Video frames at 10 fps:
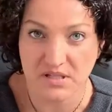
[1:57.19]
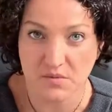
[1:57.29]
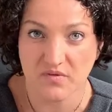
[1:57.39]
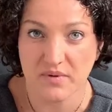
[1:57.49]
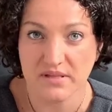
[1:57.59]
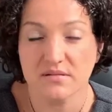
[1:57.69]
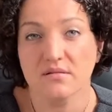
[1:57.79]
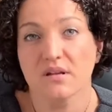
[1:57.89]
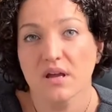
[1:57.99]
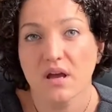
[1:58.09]
we've been
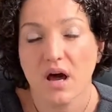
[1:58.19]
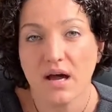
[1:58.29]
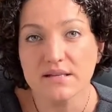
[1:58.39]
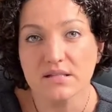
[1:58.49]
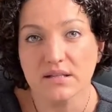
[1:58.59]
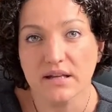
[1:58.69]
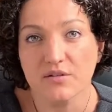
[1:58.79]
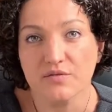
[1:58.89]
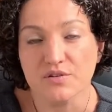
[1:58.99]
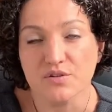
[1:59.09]
isolated
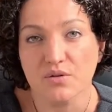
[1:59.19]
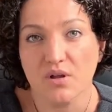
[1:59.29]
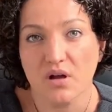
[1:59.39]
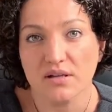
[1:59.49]
for so long.